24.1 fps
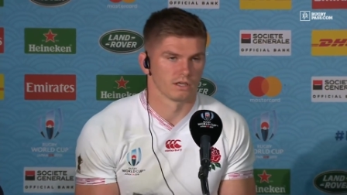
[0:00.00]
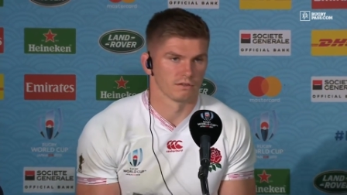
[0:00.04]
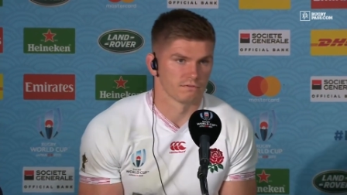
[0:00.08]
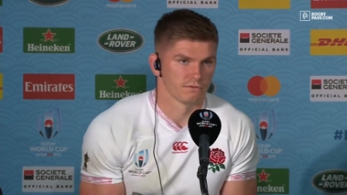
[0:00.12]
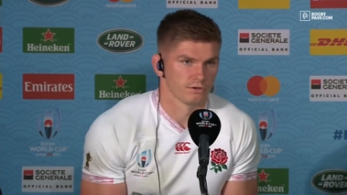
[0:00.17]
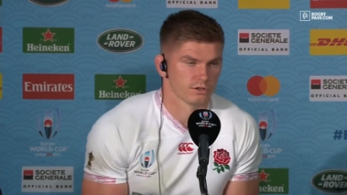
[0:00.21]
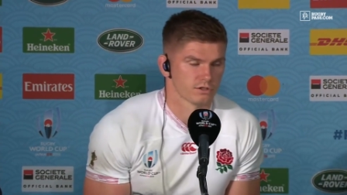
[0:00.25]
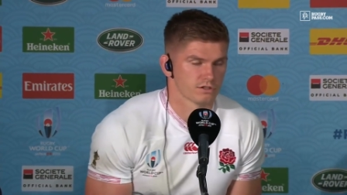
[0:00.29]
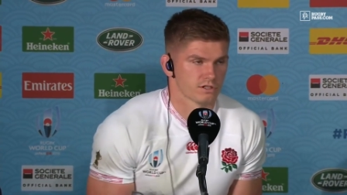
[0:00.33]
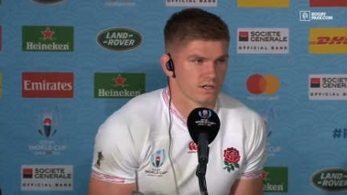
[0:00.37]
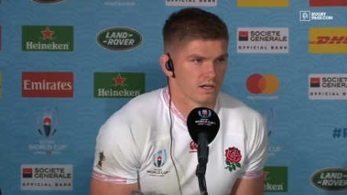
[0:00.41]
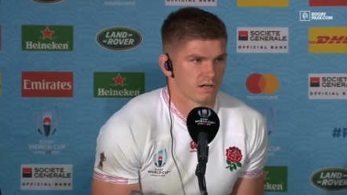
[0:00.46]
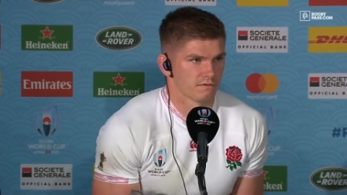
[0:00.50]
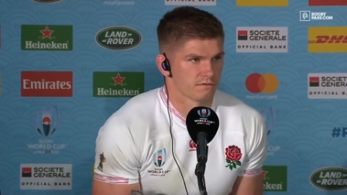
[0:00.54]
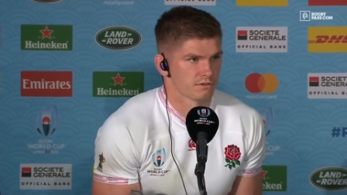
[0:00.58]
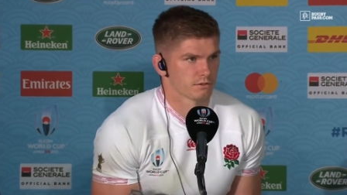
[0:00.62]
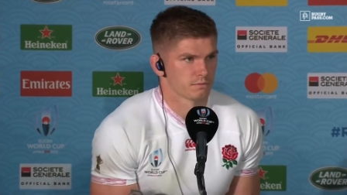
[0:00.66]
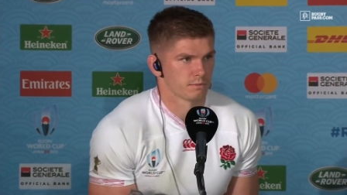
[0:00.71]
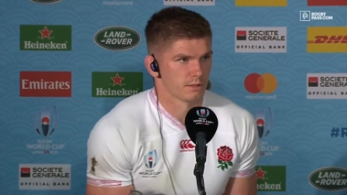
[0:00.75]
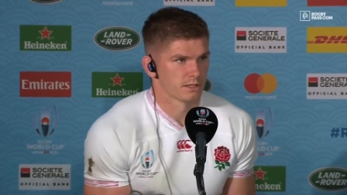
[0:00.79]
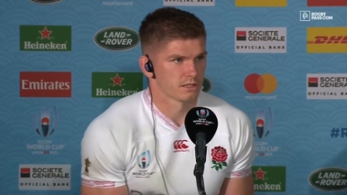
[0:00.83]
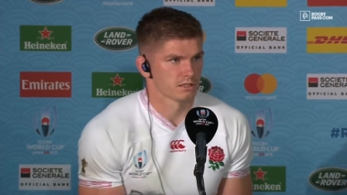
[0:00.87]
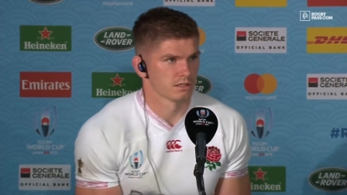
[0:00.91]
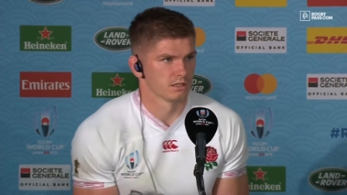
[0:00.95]
Yeah, first
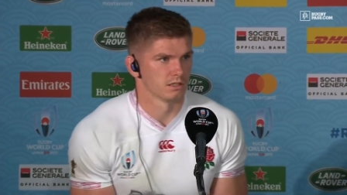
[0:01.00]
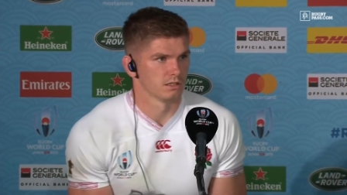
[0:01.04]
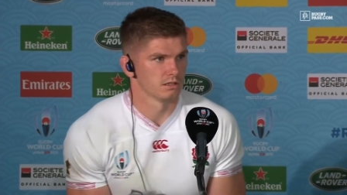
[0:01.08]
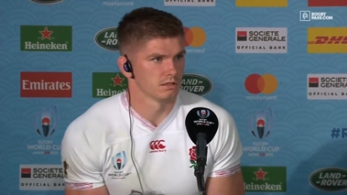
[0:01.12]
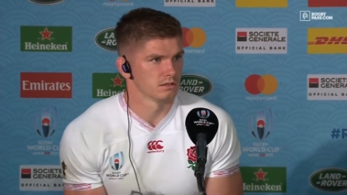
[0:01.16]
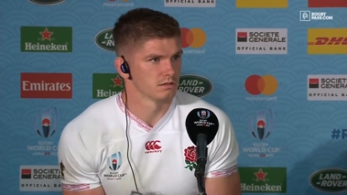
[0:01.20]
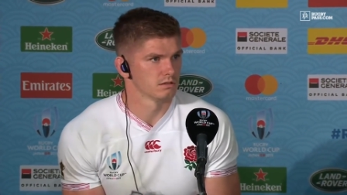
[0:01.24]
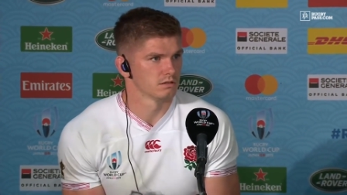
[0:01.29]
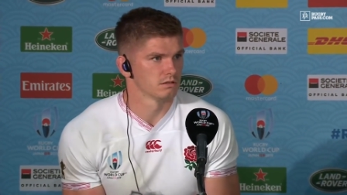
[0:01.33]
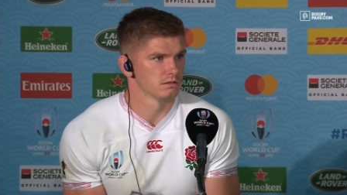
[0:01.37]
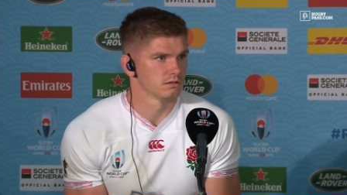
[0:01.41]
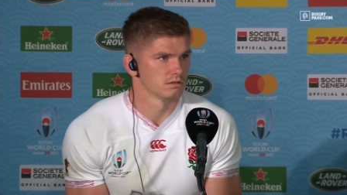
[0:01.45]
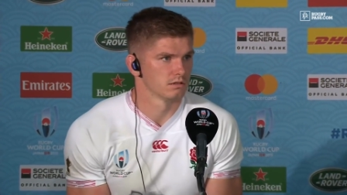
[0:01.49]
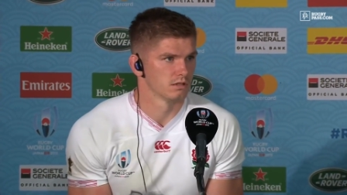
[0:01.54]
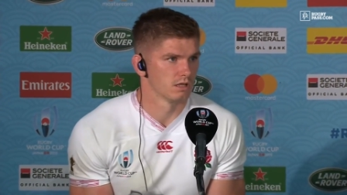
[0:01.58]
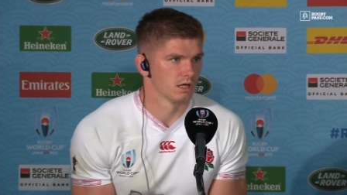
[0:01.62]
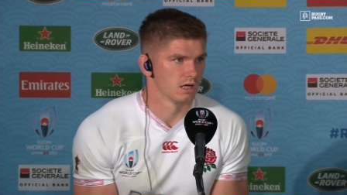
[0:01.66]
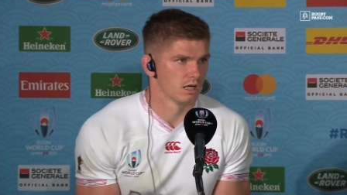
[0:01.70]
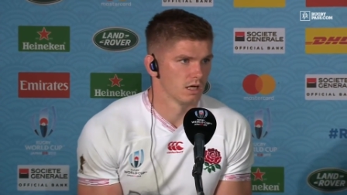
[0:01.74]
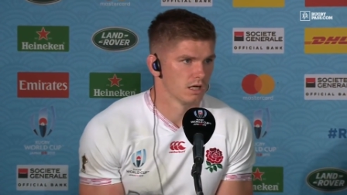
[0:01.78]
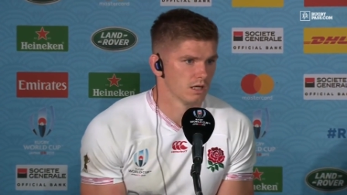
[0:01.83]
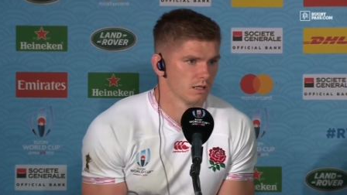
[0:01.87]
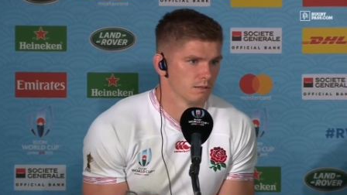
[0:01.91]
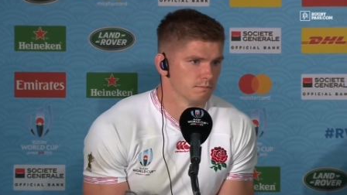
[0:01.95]
half especially.
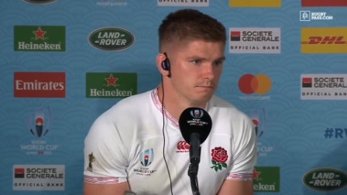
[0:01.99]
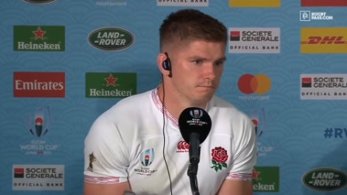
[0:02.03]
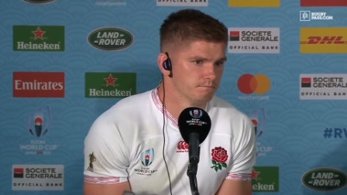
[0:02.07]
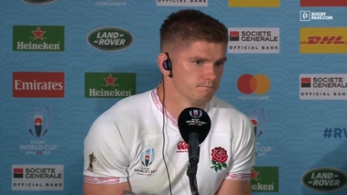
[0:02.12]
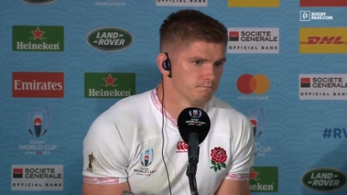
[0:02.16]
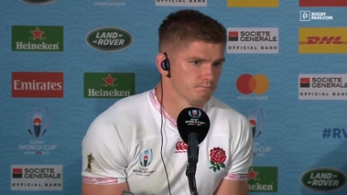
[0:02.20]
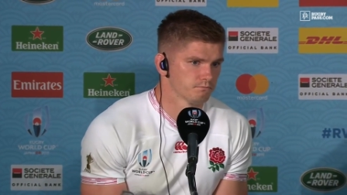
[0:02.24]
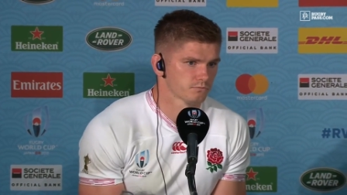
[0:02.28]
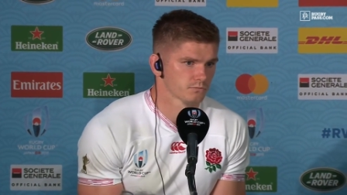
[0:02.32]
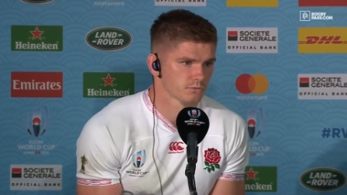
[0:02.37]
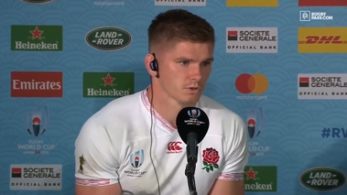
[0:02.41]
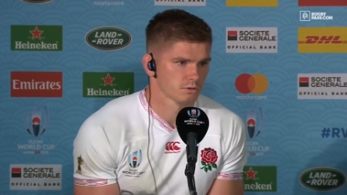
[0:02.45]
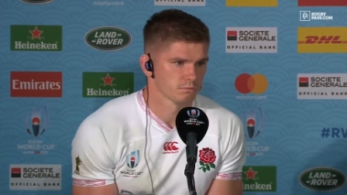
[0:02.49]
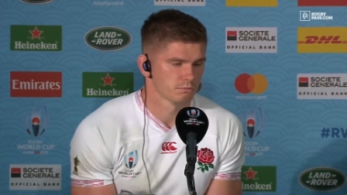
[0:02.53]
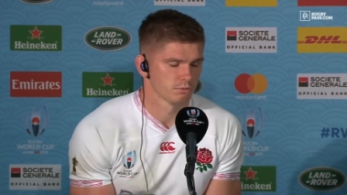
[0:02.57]
Um,